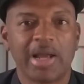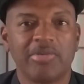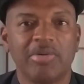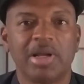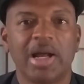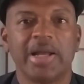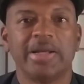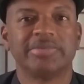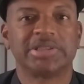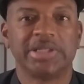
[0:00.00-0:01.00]
what I
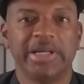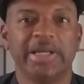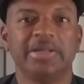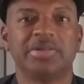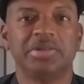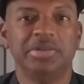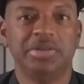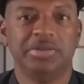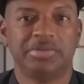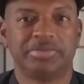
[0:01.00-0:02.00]
am saying to
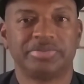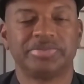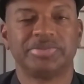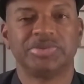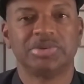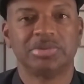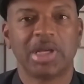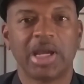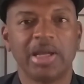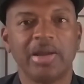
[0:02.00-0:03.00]
you.
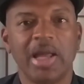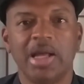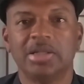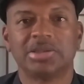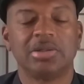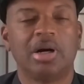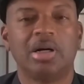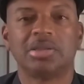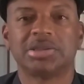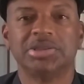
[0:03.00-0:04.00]
Okay? So
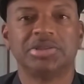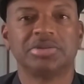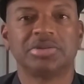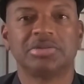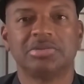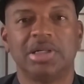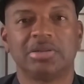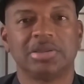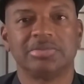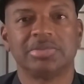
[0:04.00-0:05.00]
all teachers are
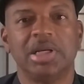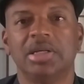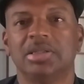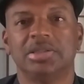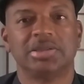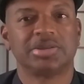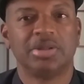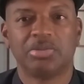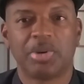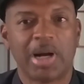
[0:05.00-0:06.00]
welcome. There's
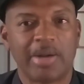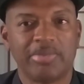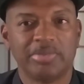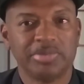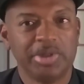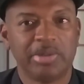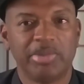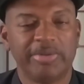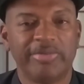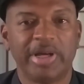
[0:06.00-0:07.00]
no problem. You can
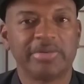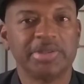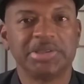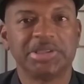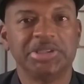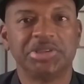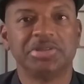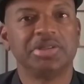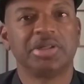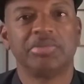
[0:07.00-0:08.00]
be a veteran
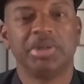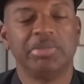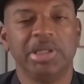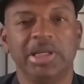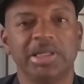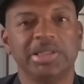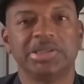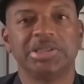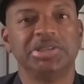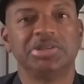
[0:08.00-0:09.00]
teacher, you can be a beginning
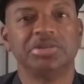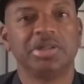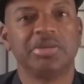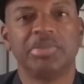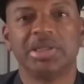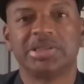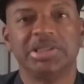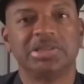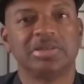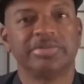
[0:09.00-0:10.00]
teacher, you can be a
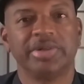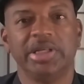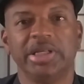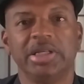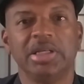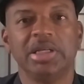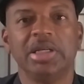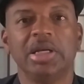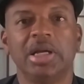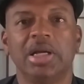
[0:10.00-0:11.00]
teacher of
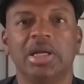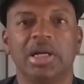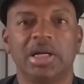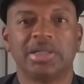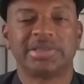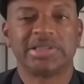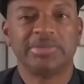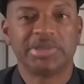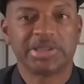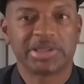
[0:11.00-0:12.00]
any
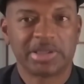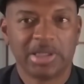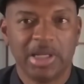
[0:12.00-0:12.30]
subject.